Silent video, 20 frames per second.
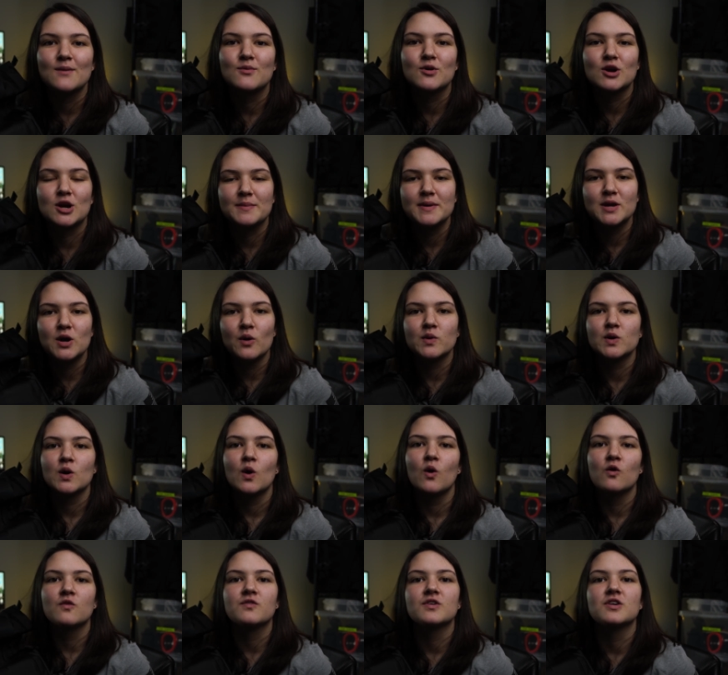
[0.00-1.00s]
we're going to be going
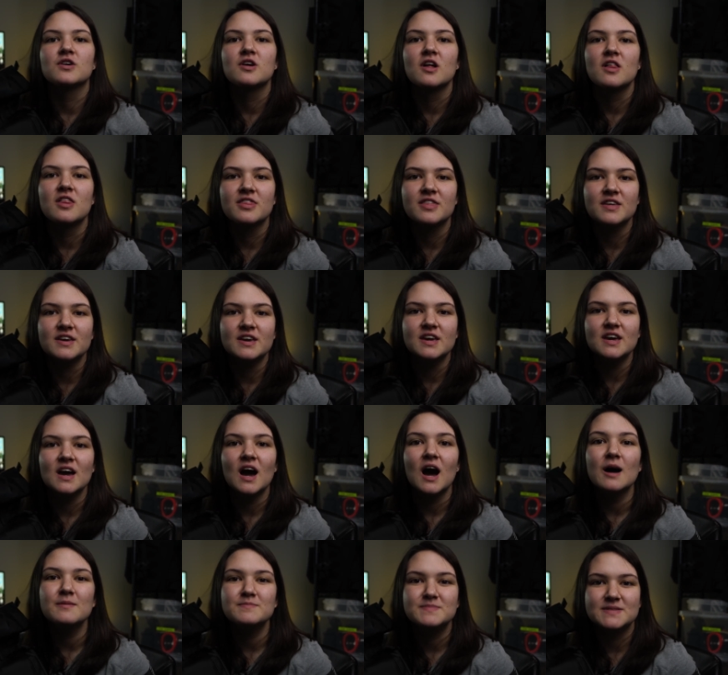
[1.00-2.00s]
over the
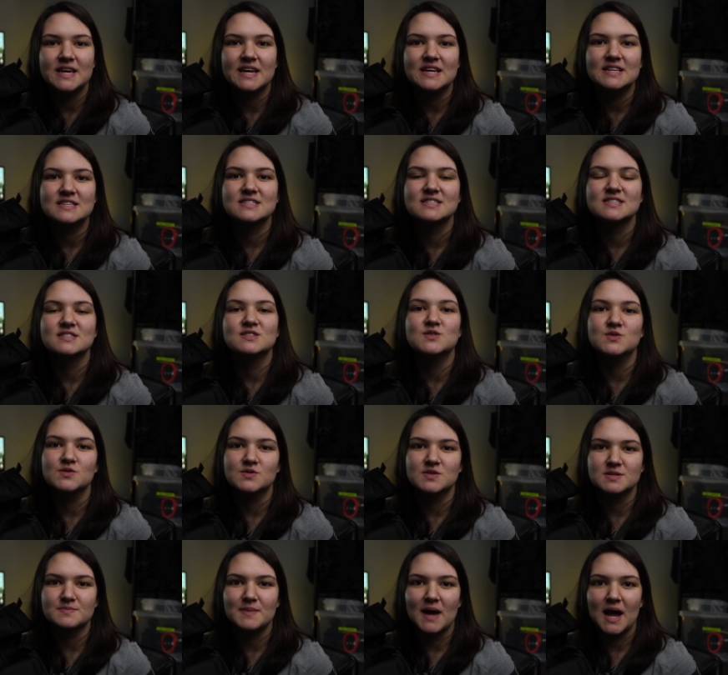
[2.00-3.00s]
updates to
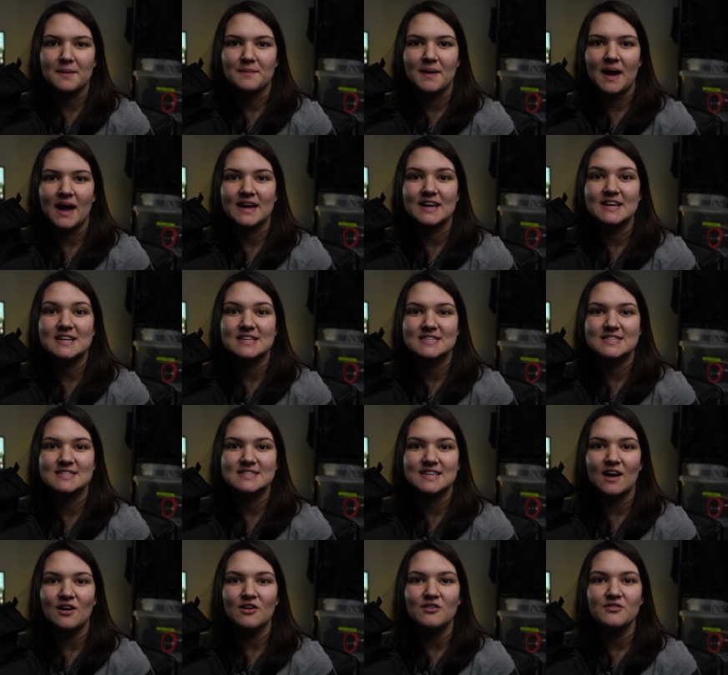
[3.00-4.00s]
this backpack
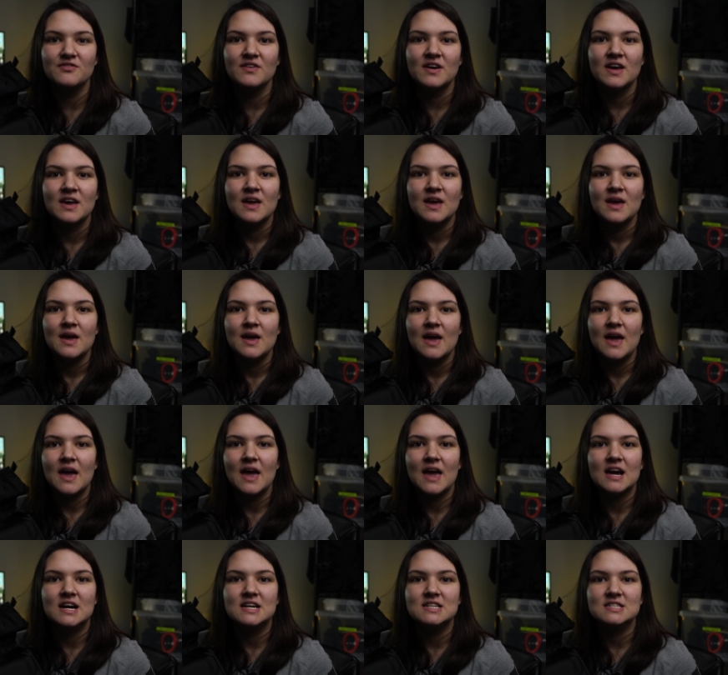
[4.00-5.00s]
itself,
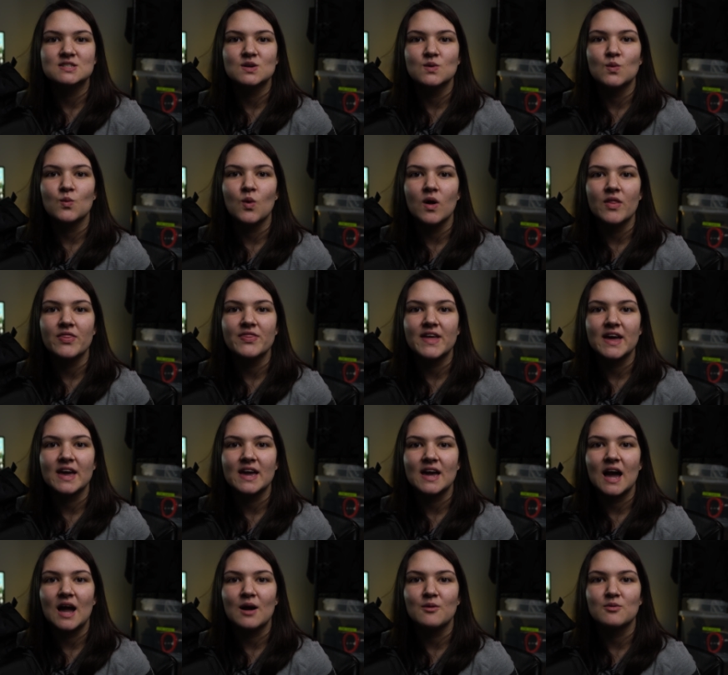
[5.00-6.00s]
and one
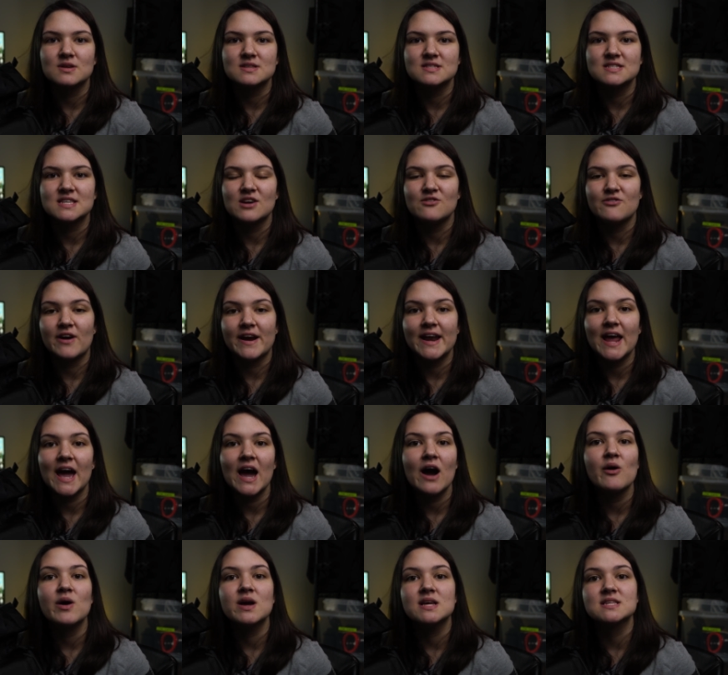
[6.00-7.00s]
thing I want to say right
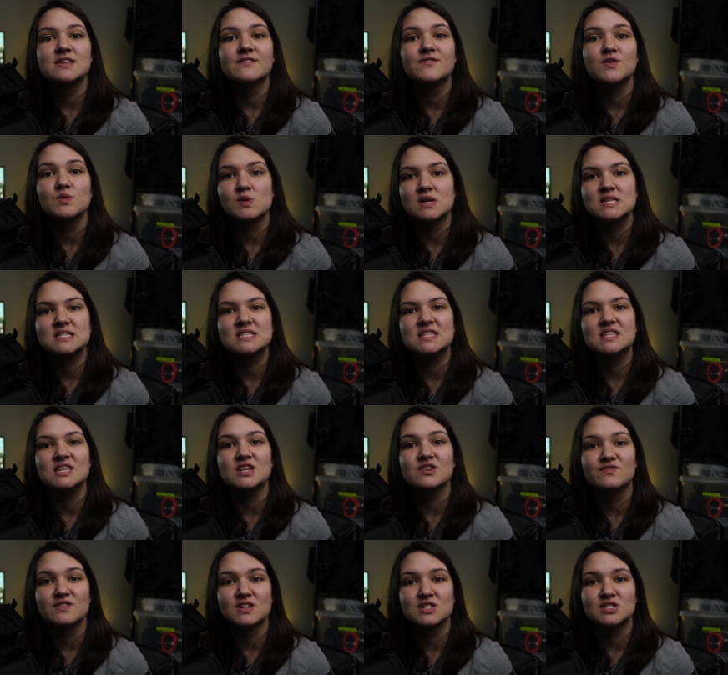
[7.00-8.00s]
now is if you want to see the
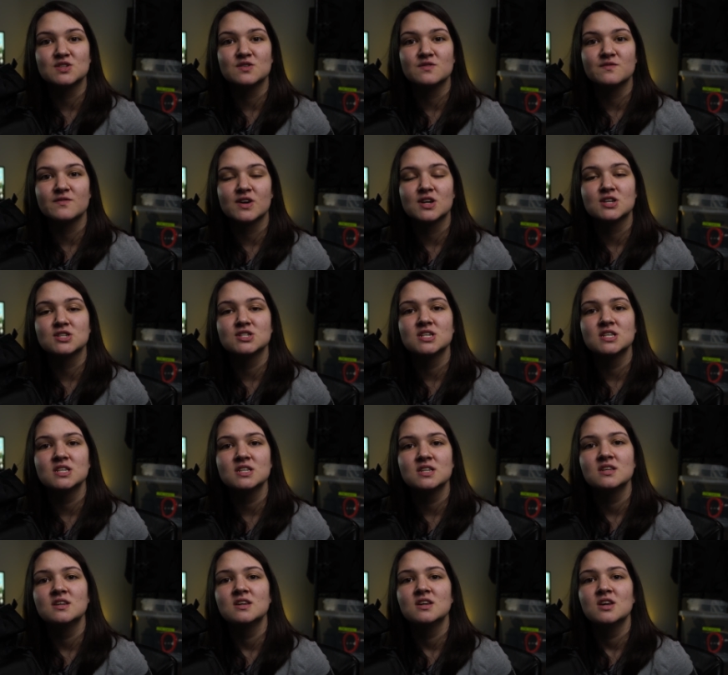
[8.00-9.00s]
original version,
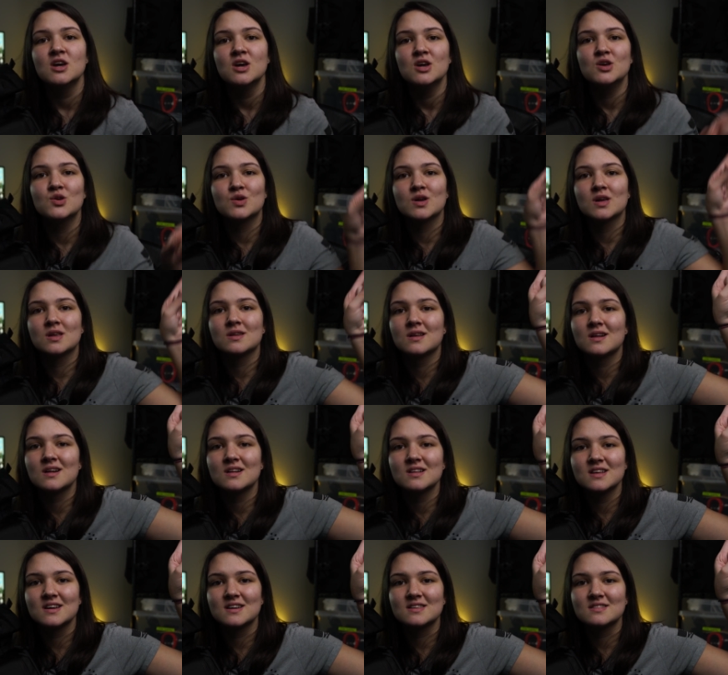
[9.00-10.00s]
you can
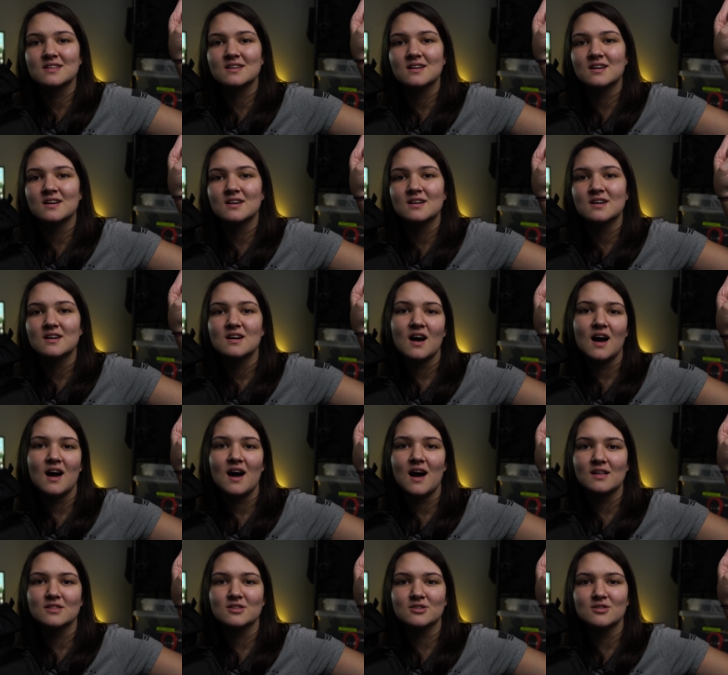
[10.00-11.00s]
click the
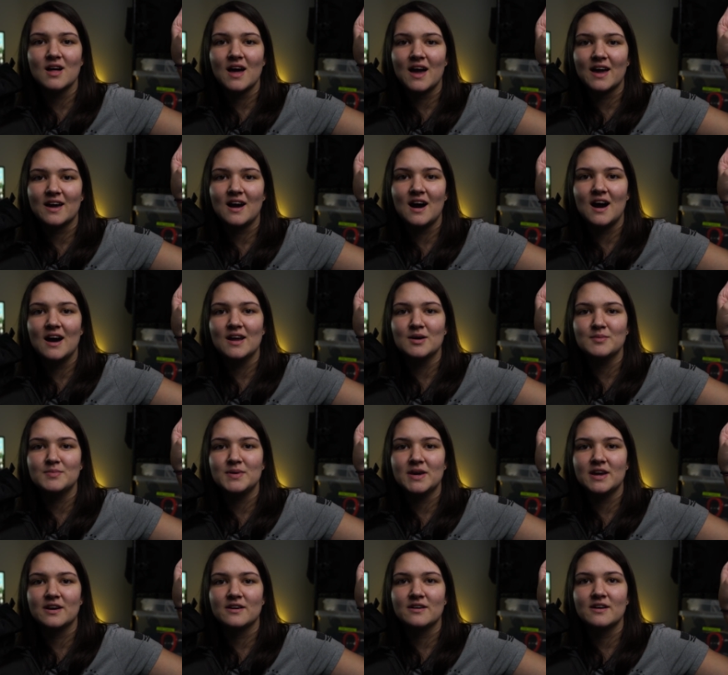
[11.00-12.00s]
little icon up
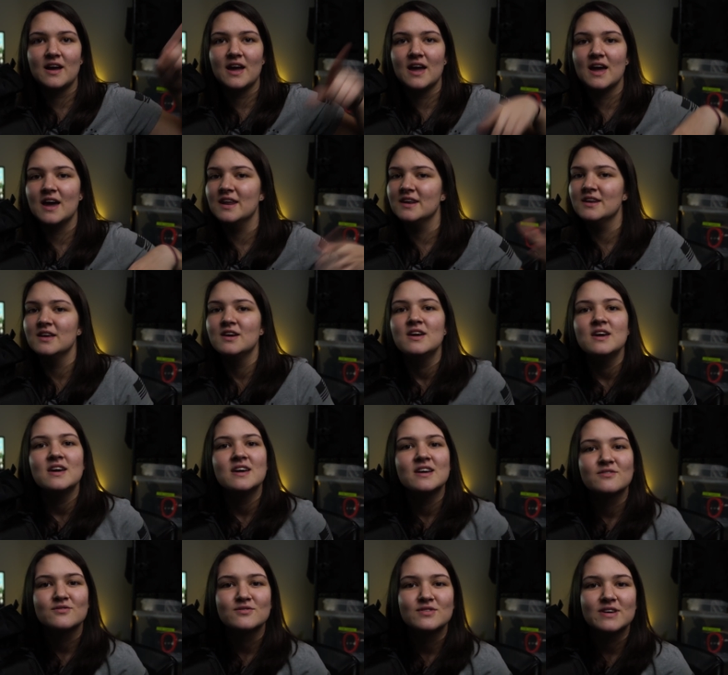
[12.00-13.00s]
here and
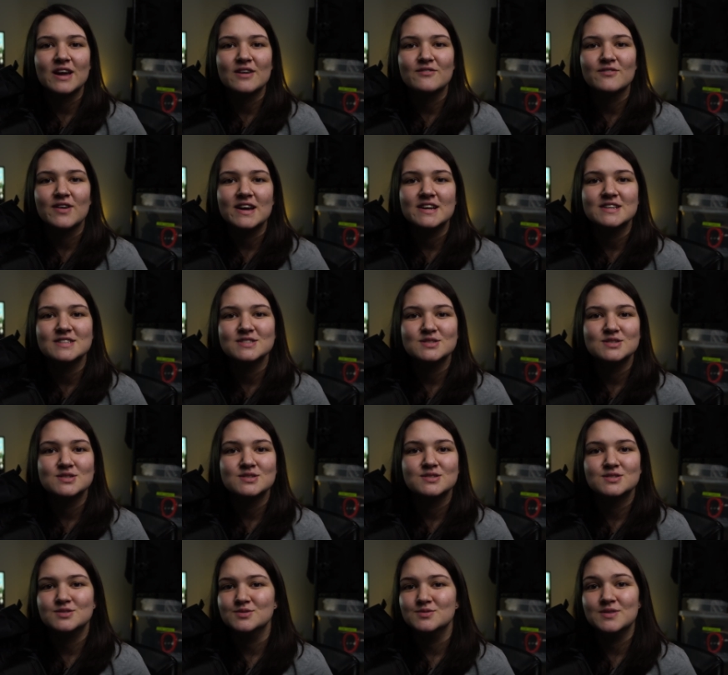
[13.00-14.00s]
get right
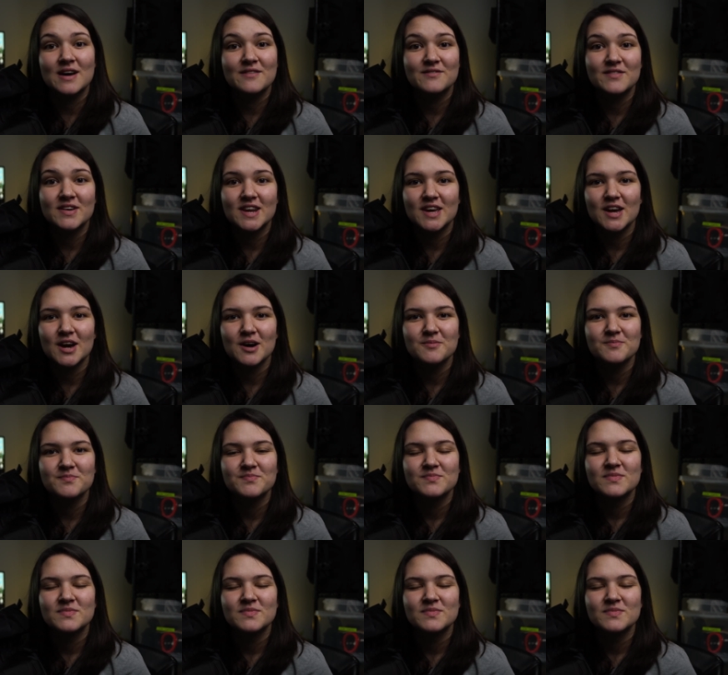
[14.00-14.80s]
to that video.